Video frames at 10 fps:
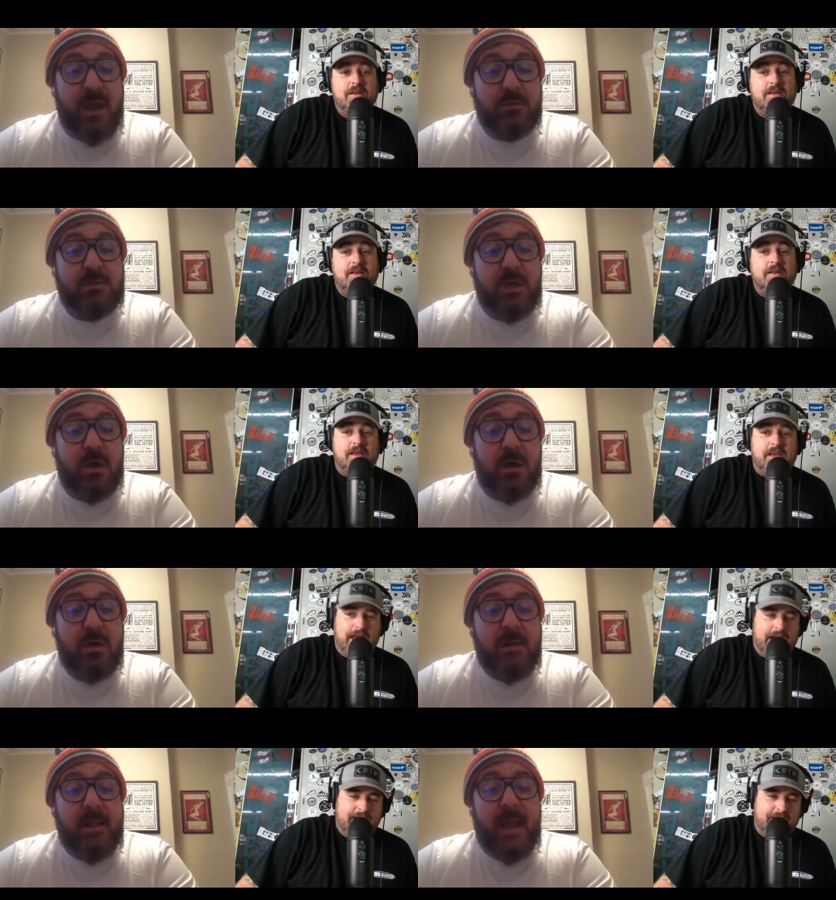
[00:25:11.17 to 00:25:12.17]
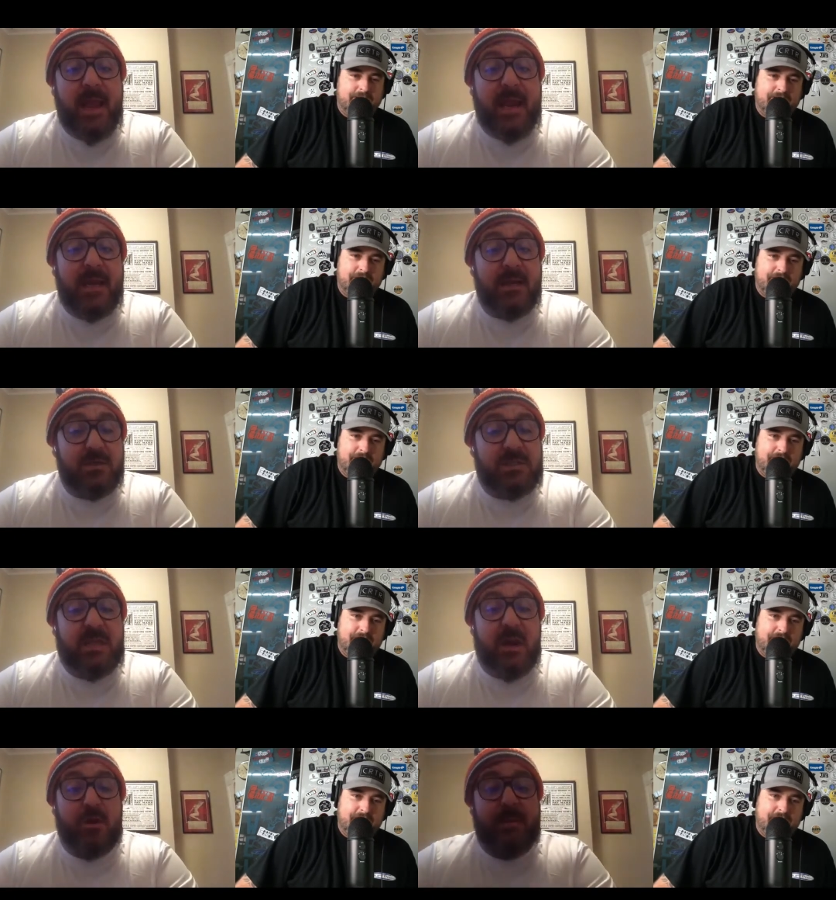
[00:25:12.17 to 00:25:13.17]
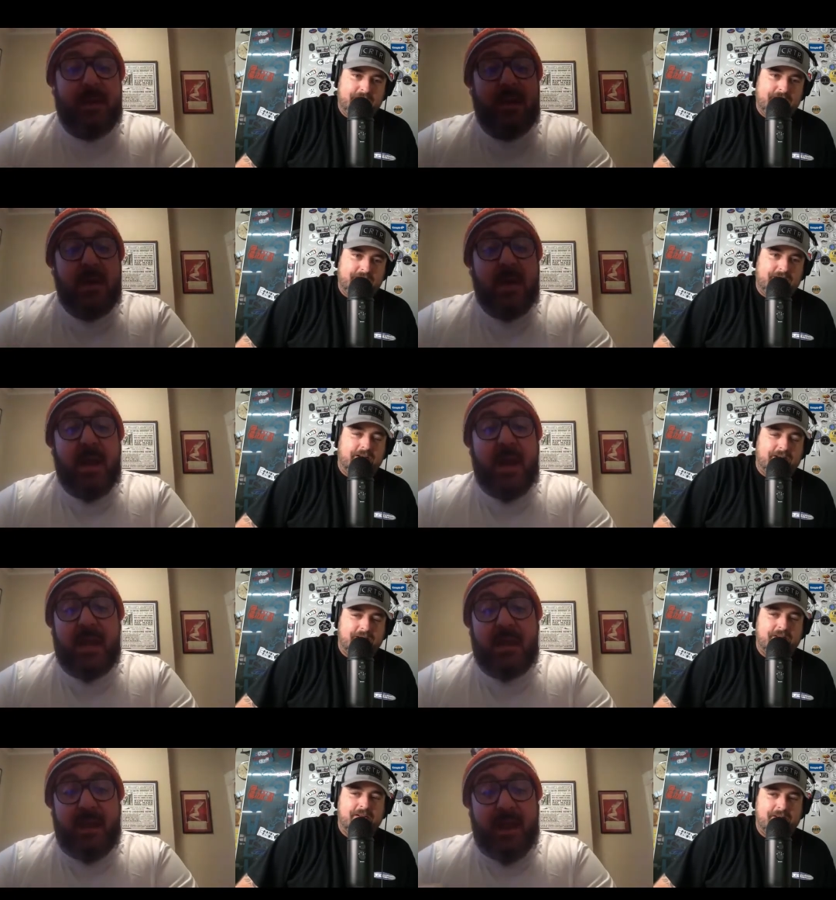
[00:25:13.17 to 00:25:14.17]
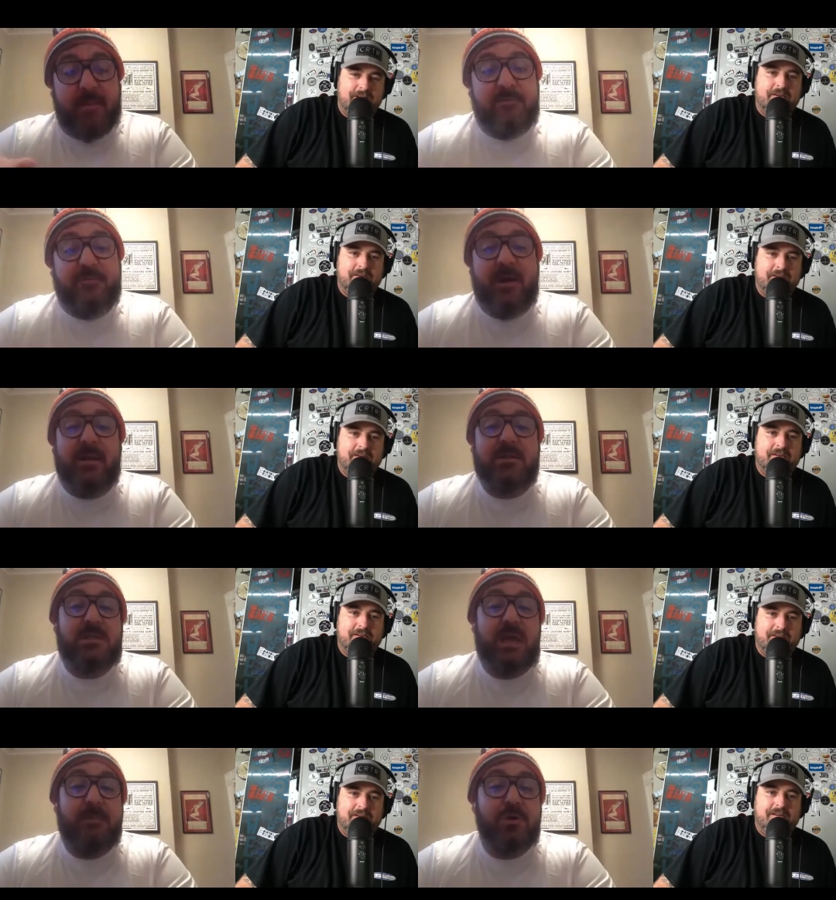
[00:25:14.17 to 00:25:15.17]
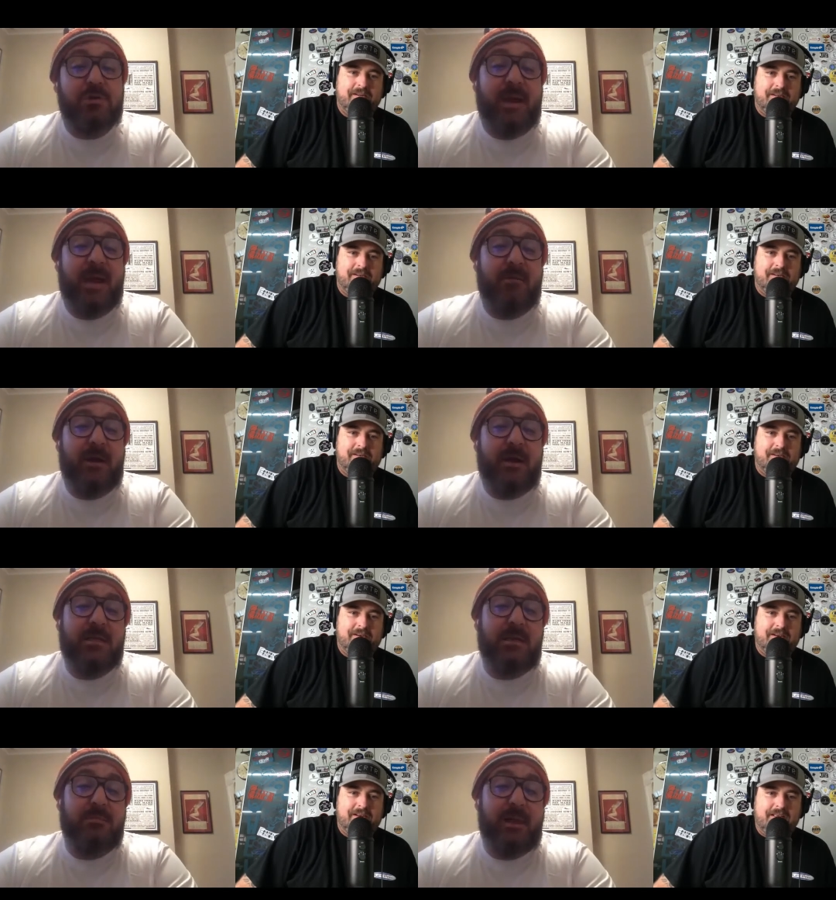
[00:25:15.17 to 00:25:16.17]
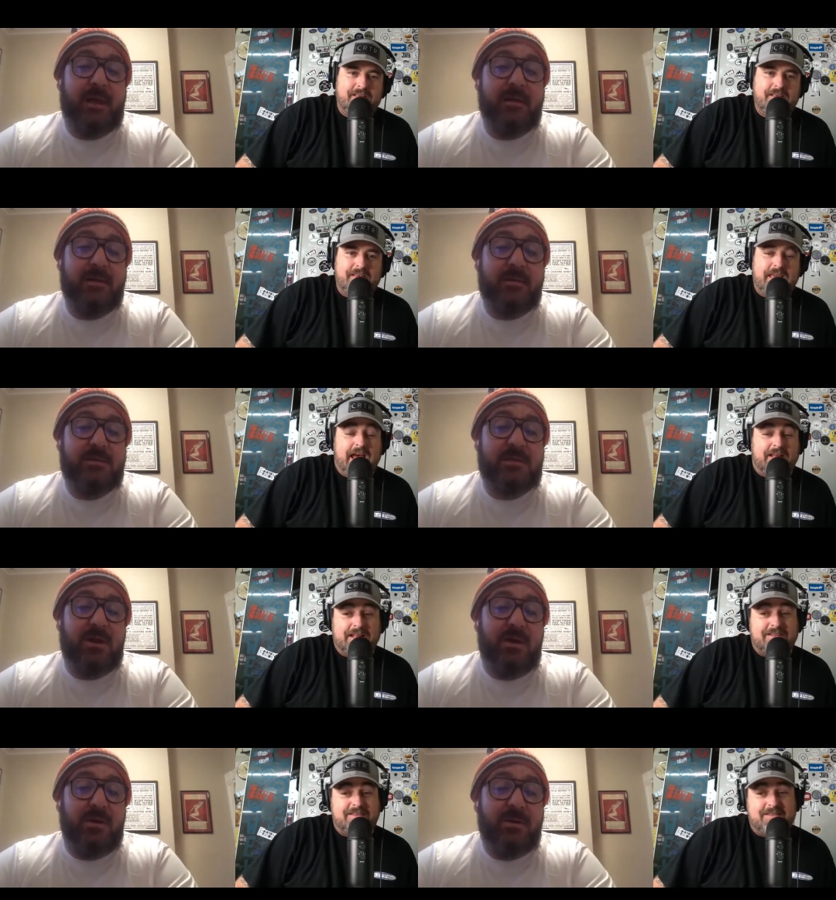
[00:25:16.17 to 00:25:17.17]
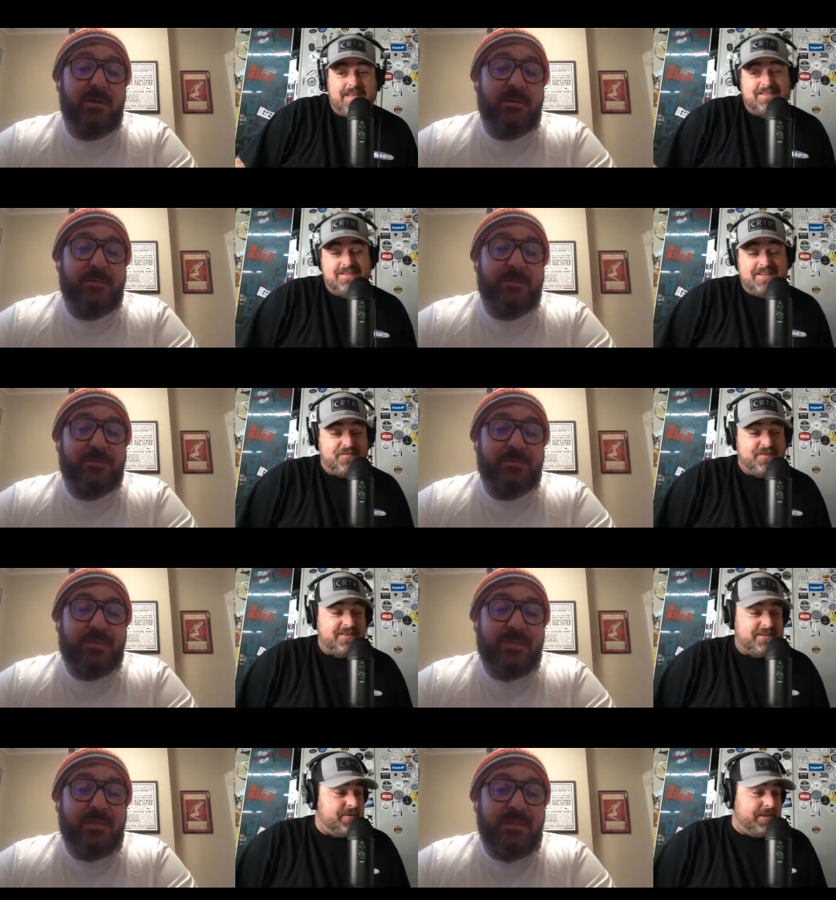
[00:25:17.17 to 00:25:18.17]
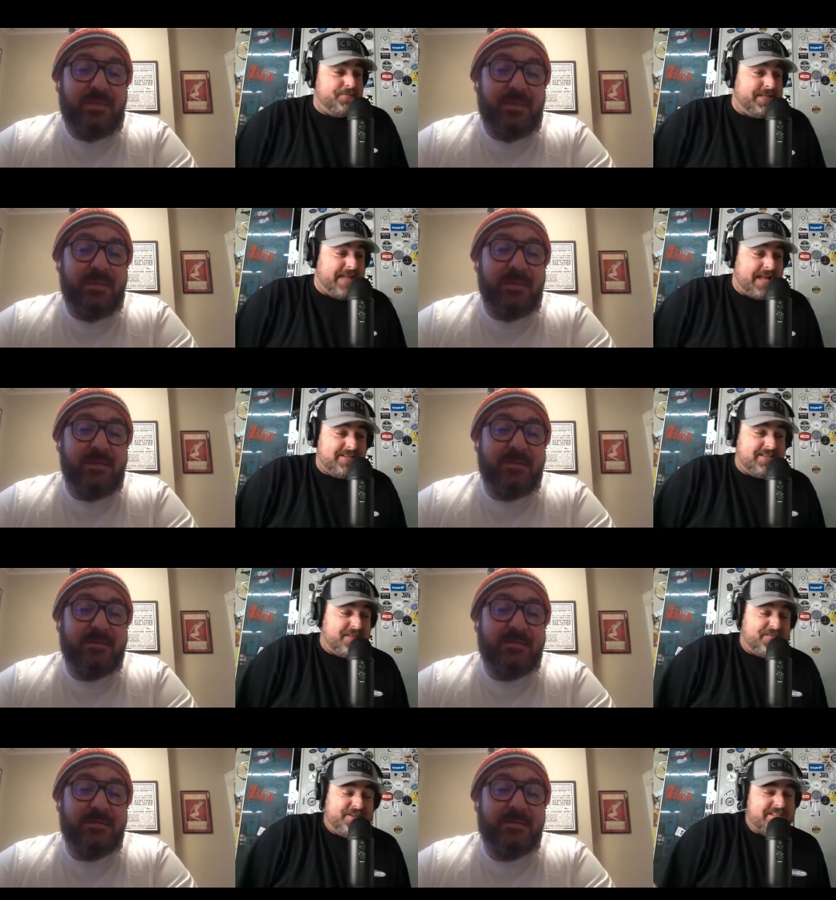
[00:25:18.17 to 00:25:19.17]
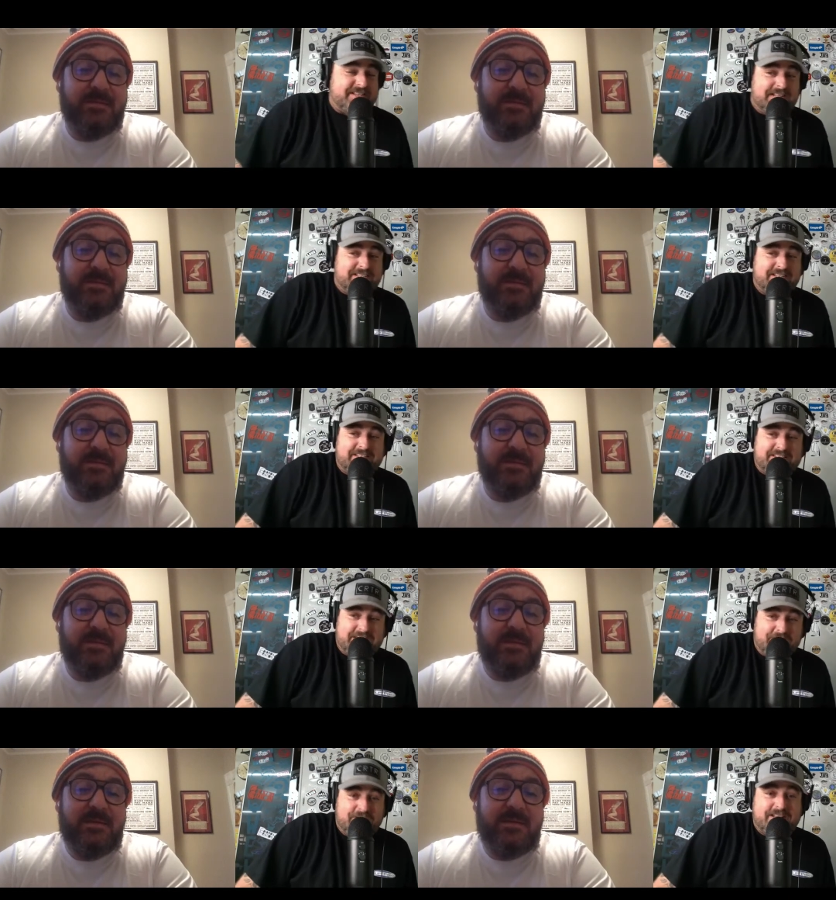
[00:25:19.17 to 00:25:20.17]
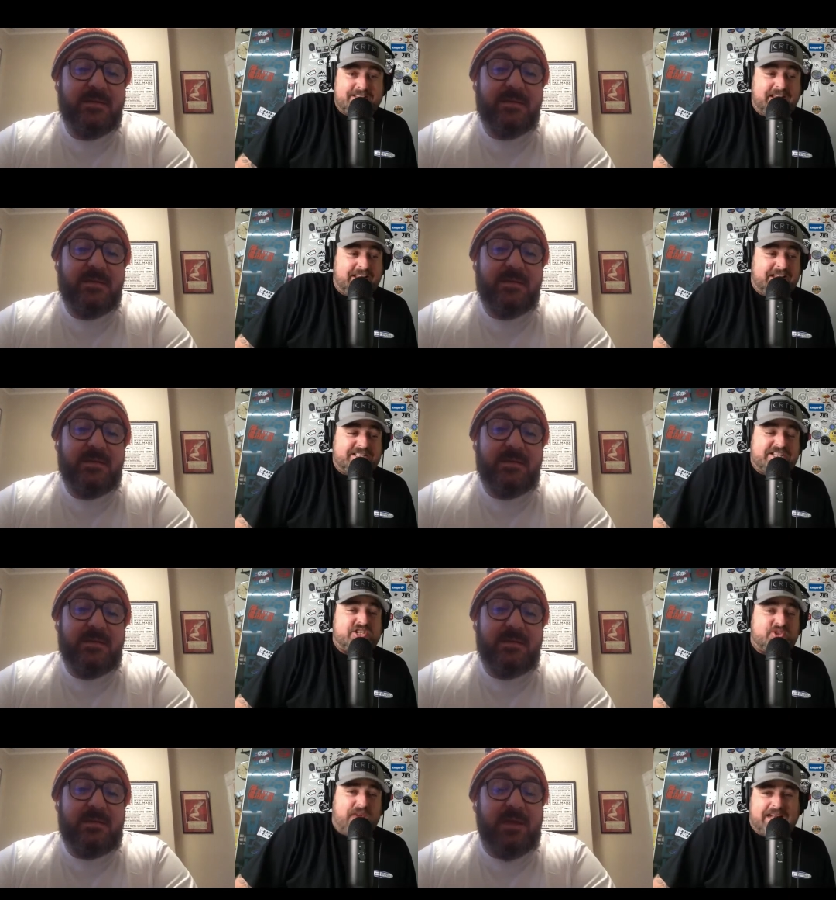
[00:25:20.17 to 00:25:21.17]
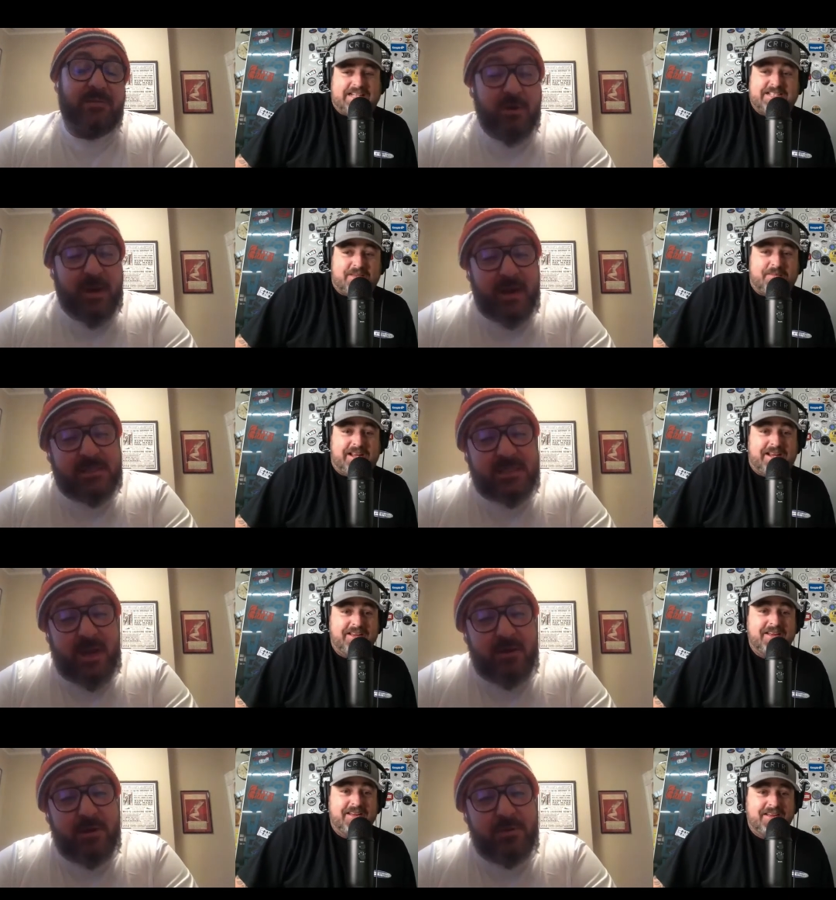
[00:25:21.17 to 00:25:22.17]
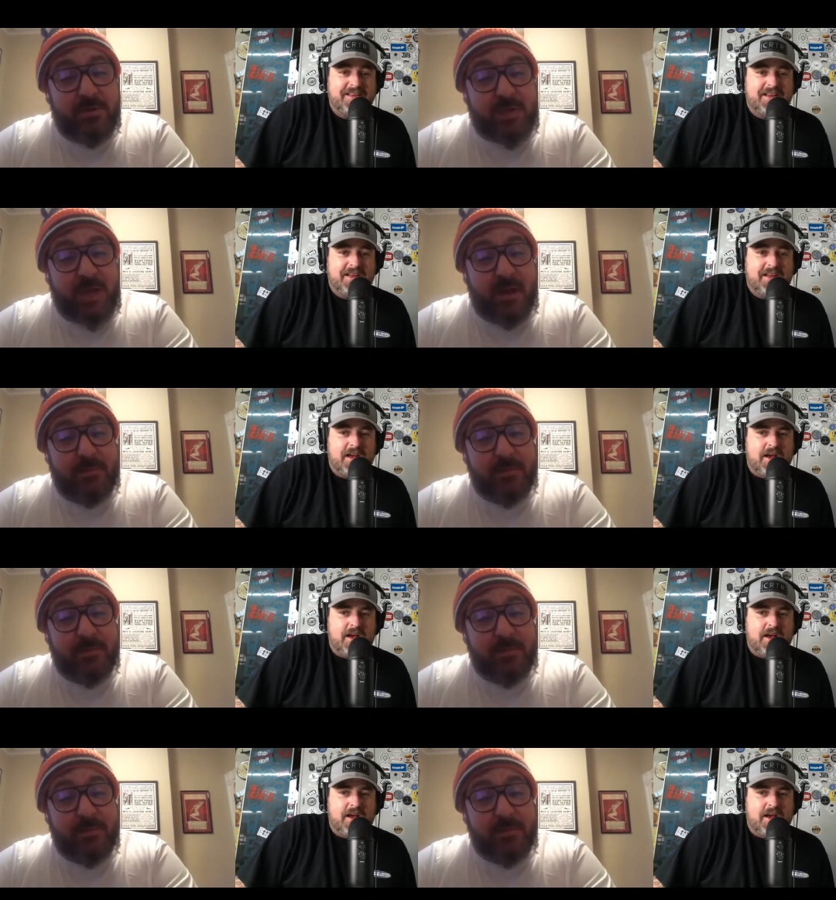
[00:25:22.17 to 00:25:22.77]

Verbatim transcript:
Speaker 1: saw, yeah, it, will scare me, uh-huh. and like I'm afraid I'll just like push my hand right into the blade. Yeah, so, that's
Speaker 2: that's a definite dude. That's a definite. That's a serious thing. Like distracting your somebody. Scare
Speaker 1: you in the shop.